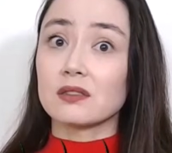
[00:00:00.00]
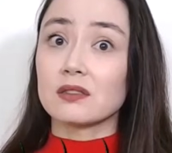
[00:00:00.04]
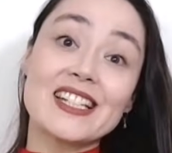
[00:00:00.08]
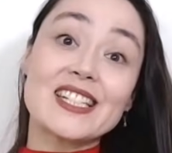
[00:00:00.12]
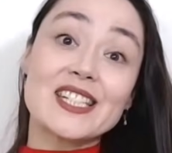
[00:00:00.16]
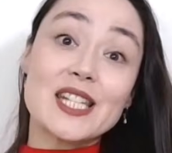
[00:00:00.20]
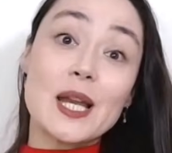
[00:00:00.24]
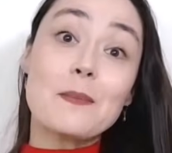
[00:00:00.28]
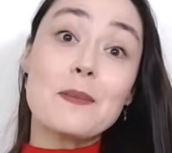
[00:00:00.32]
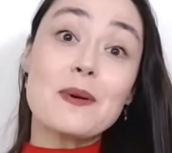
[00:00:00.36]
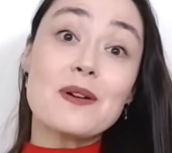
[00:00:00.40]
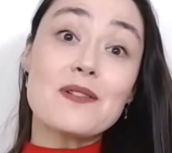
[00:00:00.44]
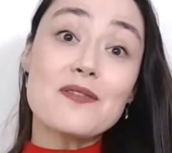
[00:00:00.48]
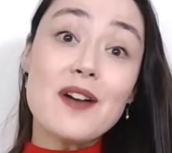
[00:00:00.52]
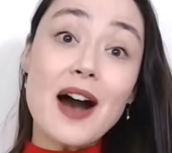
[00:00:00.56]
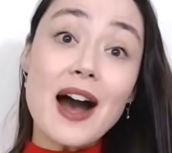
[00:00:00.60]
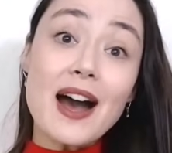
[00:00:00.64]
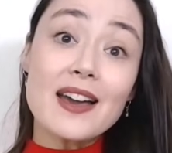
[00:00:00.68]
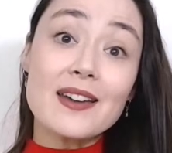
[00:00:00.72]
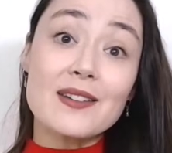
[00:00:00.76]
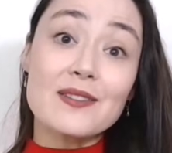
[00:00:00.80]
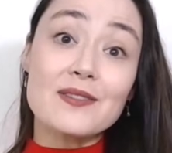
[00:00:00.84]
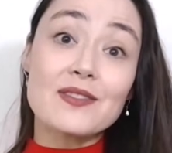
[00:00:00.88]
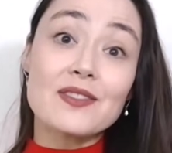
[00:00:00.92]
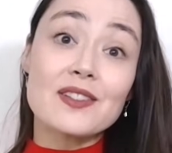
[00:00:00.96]
Number
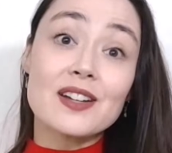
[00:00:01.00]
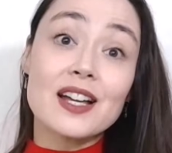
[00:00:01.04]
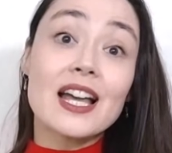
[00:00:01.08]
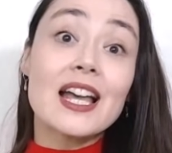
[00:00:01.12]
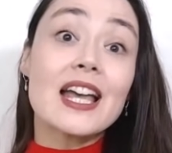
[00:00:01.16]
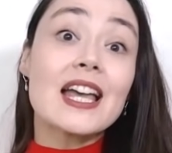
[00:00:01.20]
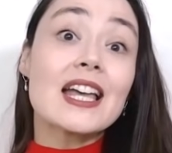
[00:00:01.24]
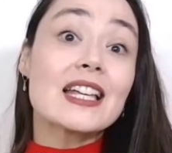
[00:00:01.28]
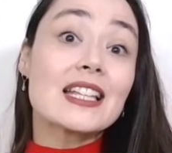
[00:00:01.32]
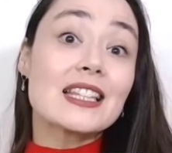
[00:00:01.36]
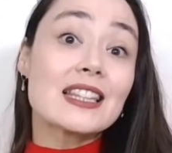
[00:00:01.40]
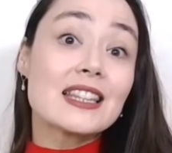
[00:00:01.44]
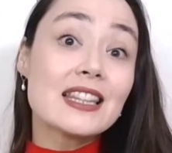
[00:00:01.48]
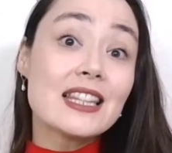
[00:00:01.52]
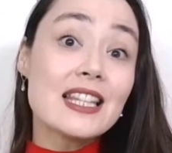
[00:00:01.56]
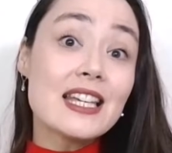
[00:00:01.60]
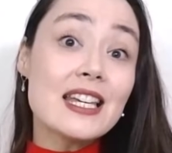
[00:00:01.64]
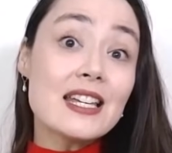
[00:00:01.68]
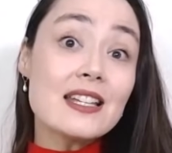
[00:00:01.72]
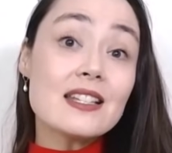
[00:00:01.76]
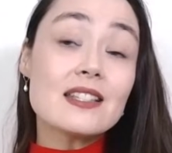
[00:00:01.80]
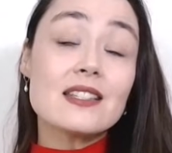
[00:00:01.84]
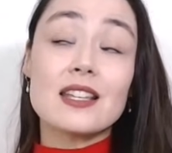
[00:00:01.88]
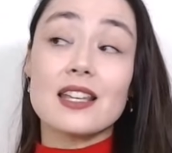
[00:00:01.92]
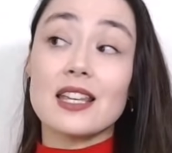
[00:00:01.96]
5,
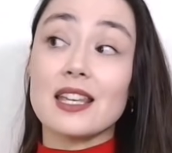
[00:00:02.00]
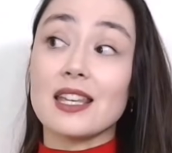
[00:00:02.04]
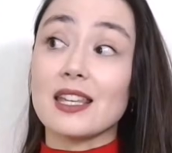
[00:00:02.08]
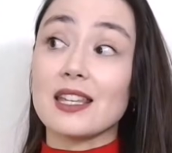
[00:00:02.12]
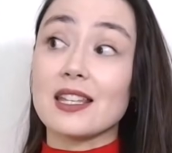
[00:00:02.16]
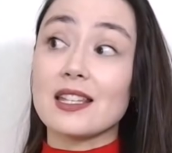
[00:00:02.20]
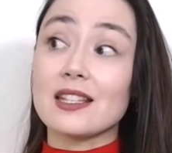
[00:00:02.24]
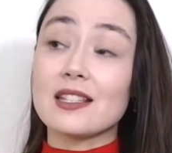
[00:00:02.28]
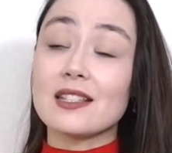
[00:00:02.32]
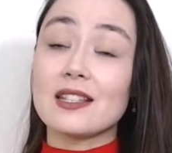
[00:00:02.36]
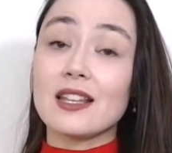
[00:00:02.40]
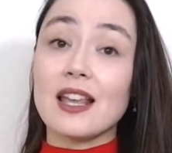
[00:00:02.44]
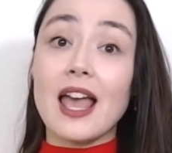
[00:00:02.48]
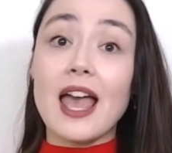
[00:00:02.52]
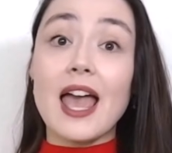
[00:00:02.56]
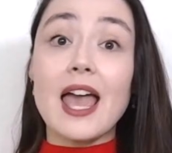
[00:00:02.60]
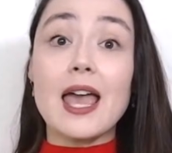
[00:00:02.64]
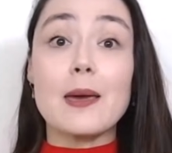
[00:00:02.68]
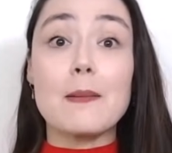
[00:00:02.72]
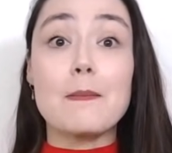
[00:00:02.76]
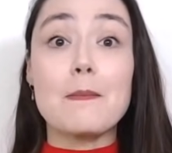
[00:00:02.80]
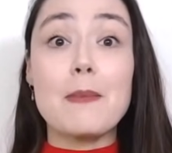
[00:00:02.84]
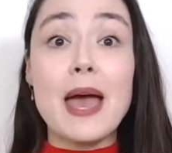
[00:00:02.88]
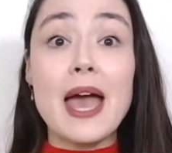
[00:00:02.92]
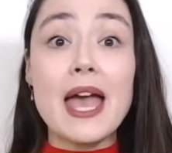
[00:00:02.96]
Liz is a
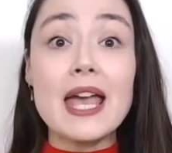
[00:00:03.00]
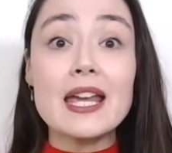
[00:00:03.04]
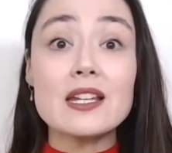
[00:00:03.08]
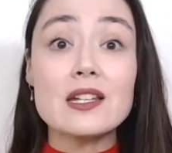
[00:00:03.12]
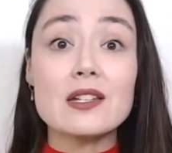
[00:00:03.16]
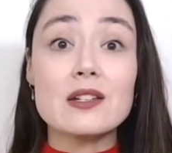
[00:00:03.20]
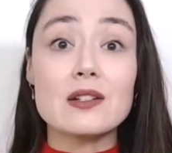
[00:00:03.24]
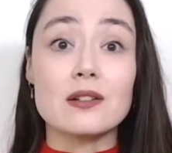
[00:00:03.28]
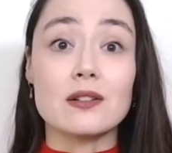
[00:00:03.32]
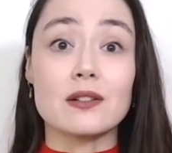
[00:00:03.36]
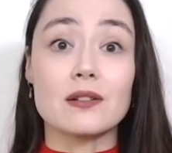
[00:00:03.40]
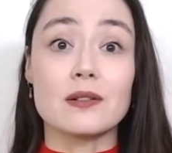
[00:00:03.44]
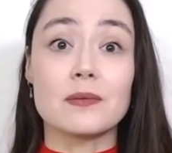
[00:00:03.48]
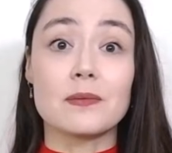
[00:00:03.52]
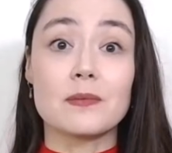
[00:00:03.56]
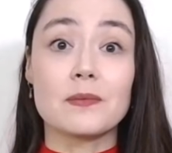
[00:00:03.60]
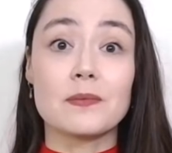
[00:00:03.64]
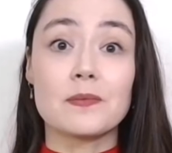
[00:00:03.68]
painter.